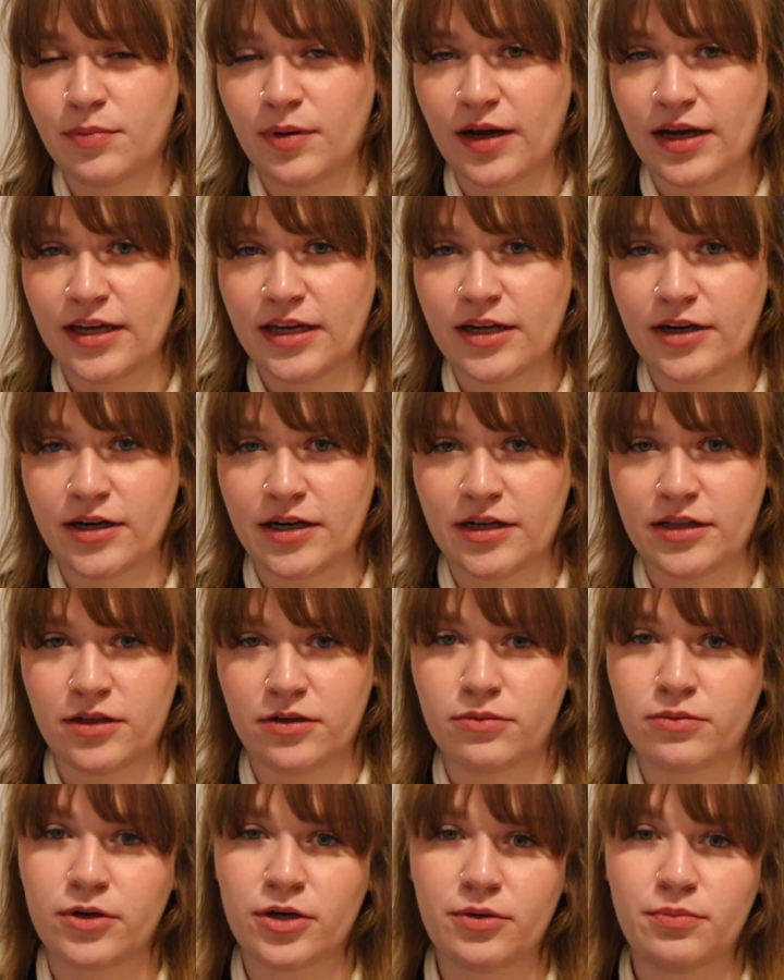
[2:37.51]
by hearing
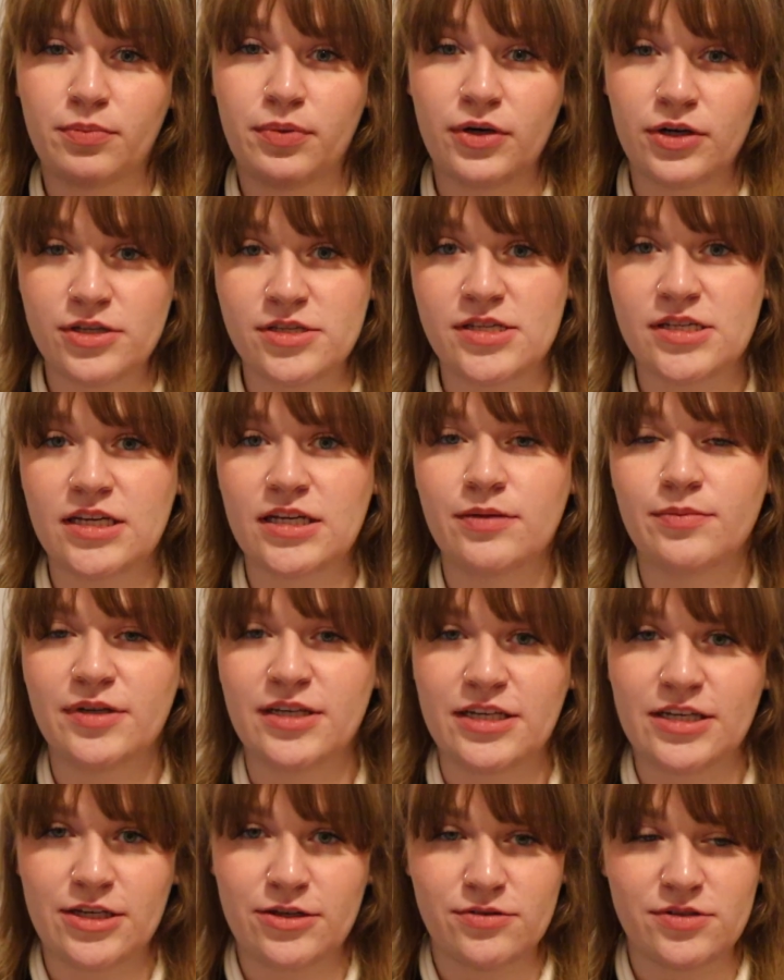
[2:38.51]
the word pussy
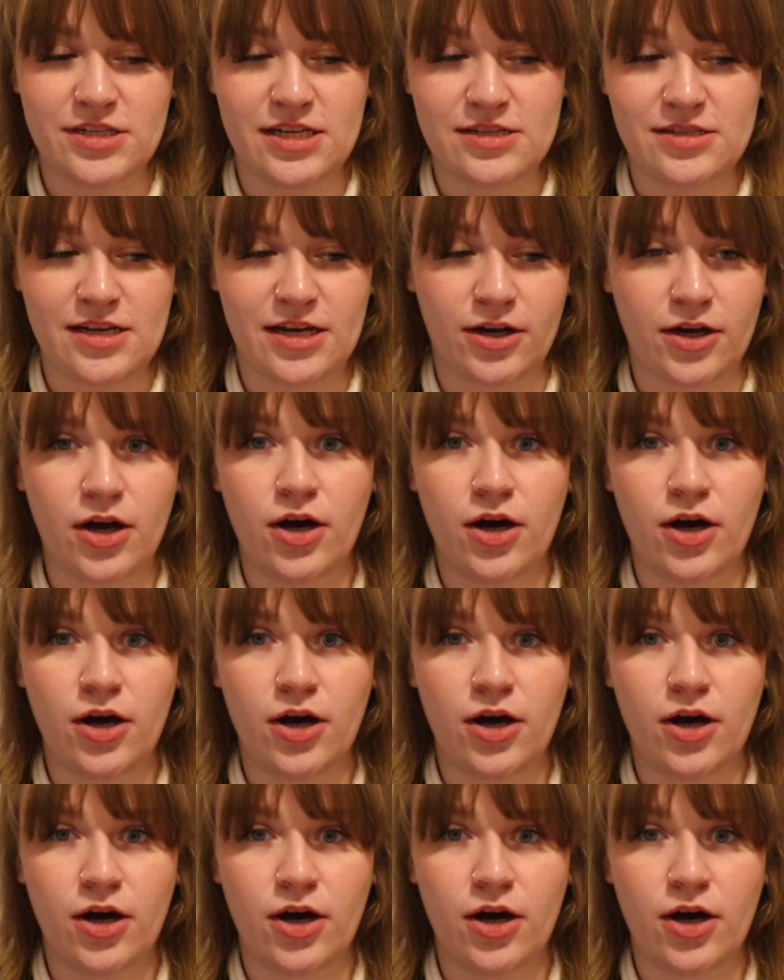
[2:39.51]
being used as like,